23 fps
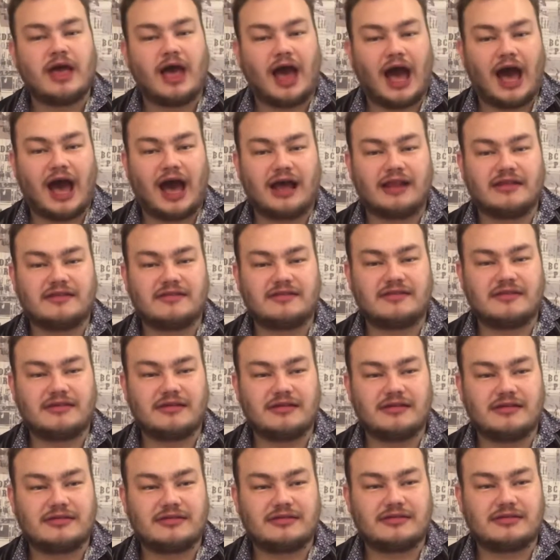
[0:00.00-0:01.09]

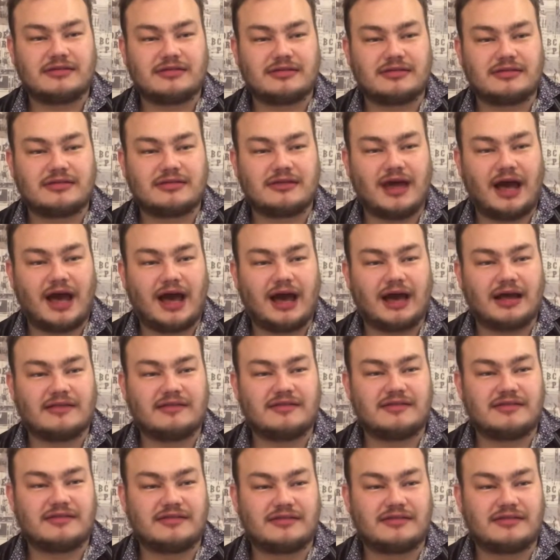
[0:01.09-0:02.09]
and